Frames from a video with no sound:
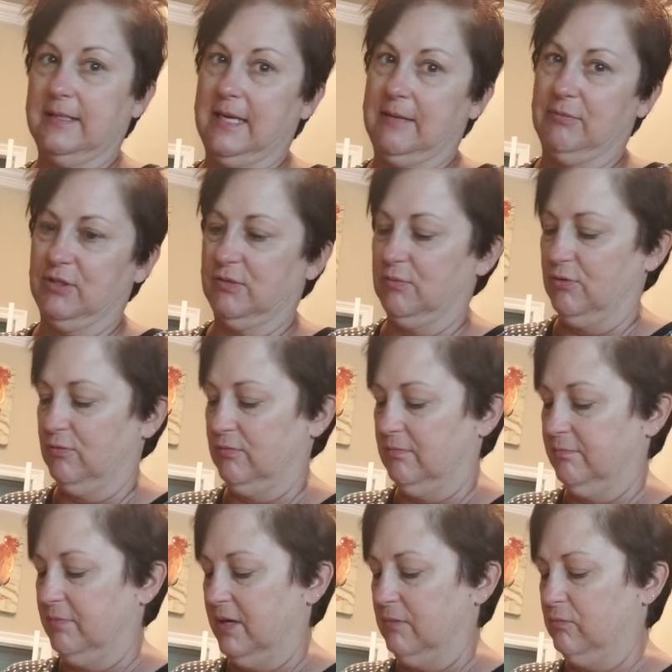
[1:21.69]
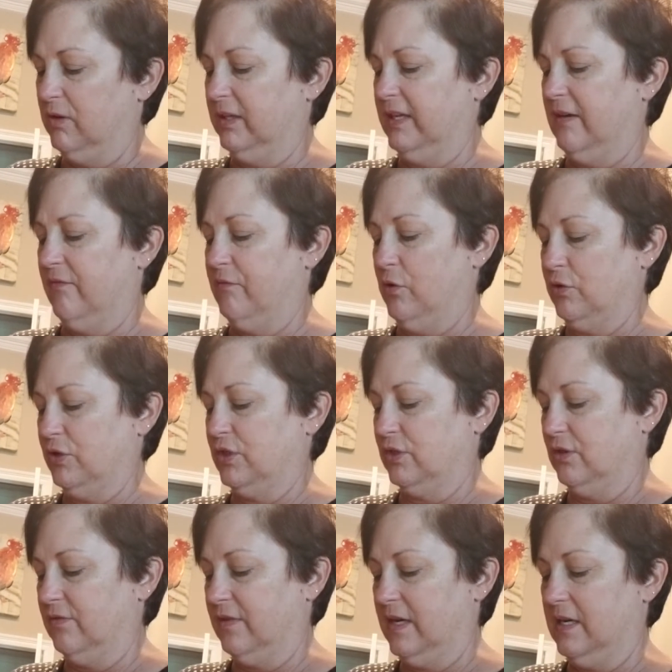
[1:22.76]
tablespoon, but really a full
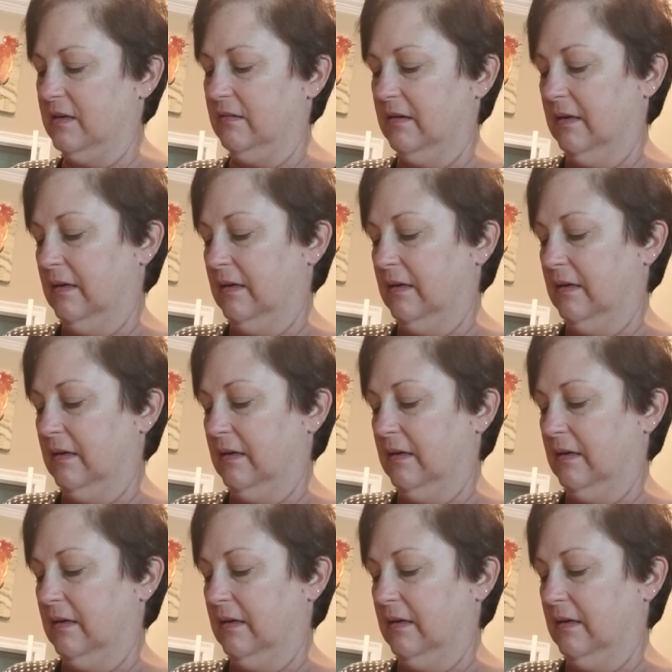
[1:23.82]
serving